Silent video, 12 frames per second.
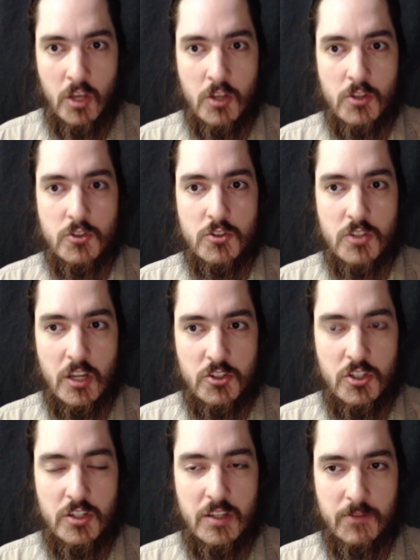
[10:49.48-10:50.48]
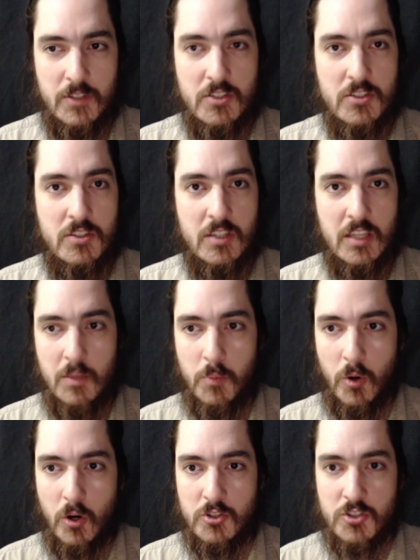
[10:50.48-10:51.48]
This is the key
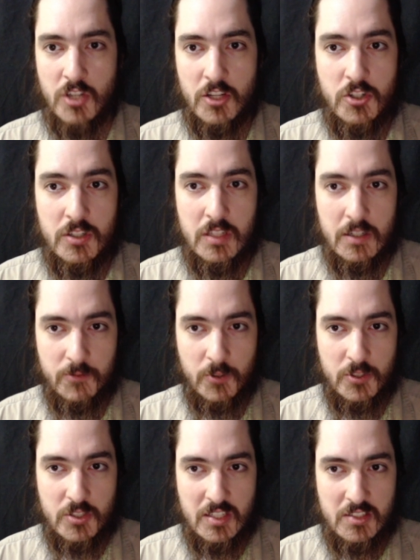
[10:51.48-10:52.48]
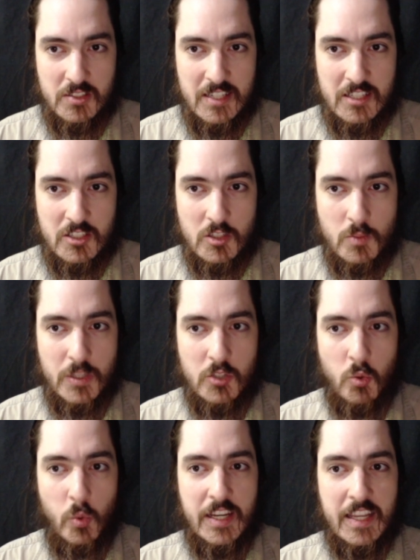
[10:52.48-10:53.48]
part. Such a difference exists
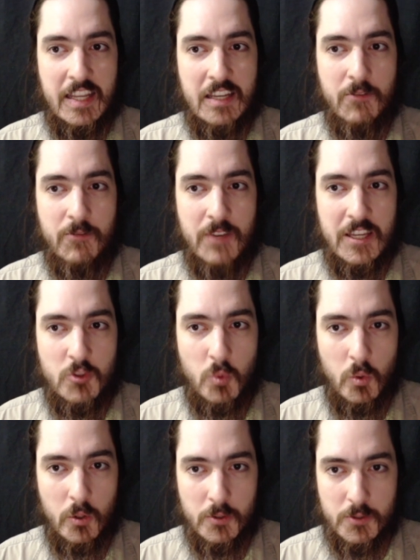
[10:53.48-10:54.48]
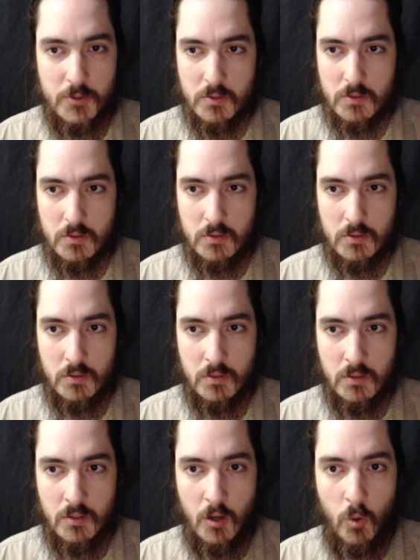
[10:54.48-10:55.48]
between individuals
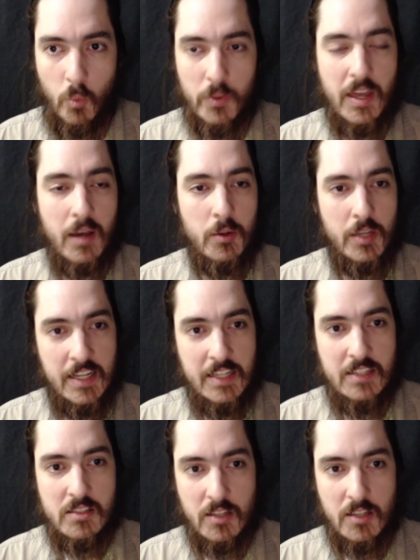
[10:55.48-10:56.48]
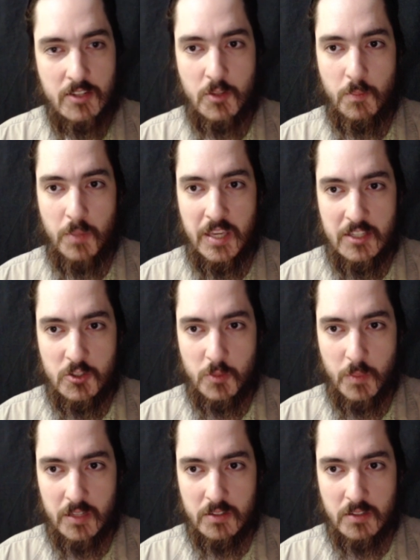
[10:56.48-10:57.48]
without any such
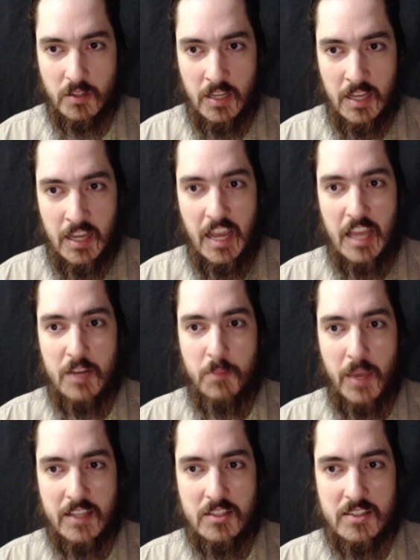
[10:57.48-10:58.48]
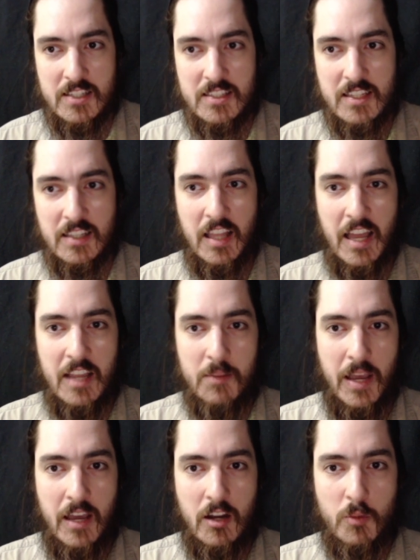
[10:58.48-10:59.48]
impeachment, and may exist in like
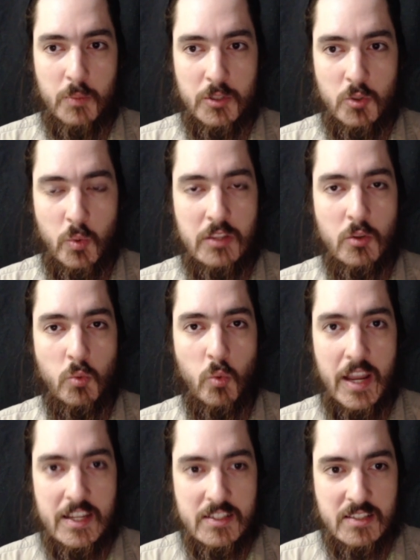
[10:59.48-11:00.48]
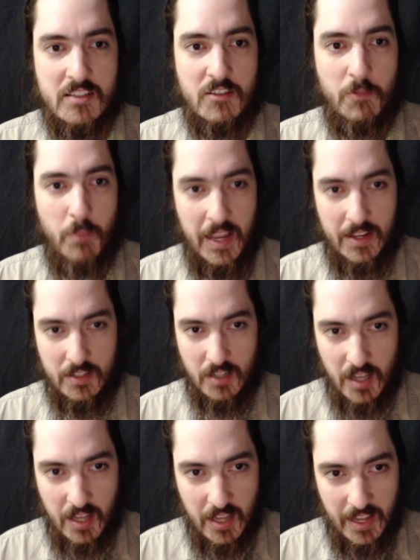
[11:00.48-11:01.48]
manner between the races of
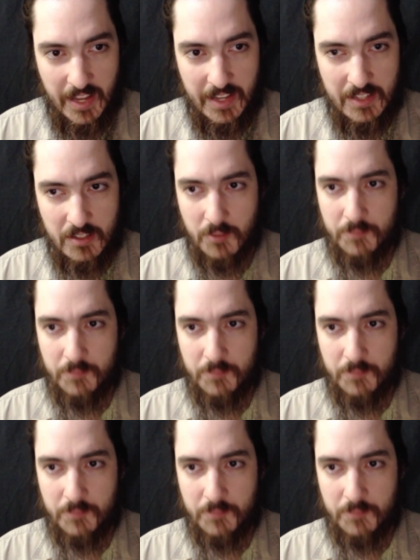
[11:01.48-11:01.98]
mankind.